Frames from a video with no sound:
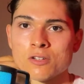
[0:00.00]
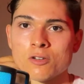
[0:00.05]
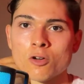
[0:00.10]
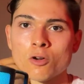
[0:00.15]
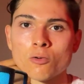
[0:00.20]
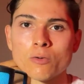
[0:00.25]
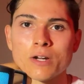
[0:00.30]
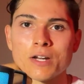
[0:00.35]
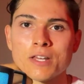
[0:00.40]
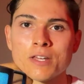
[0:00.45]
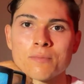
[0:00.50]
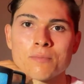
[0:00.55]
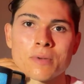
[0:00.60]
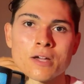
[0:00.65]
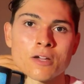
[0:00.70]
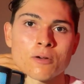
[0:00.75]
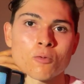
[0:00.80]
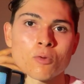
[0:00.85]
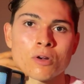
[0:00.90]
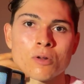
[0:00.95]
already in, my,
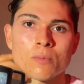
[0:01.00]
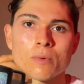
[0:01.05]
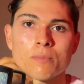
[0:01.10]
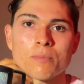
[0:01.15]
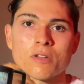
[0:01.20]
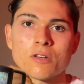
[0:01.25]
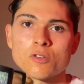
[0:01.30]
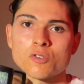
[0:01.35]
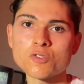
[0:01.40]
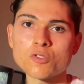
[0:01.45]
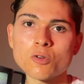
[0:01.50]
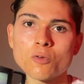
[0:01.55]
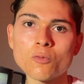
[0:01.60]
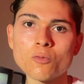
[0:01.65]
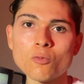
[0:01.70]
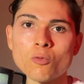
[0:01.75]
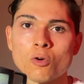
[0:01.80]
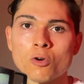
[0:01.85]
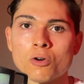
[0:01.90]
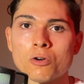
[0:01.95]
in one of my videos. So,
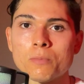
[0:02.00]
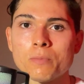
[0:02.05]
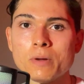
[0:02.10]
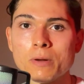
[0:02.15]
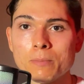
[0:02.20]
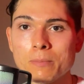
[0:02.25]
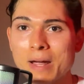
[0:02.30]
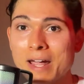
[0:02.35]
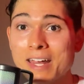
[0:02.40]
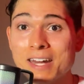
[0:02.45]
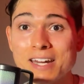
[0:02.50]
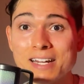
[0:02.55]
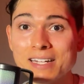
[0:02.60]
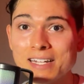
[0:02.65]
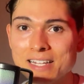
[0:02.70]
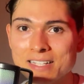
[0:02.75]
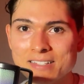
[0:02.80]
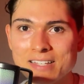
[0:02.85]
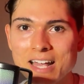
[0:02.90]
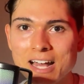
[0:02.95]
or by eating
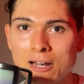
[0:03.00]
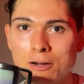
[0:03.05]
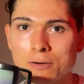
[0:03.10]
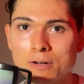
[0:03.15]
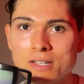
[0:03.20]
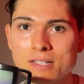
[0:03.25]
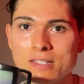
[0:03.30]
less calories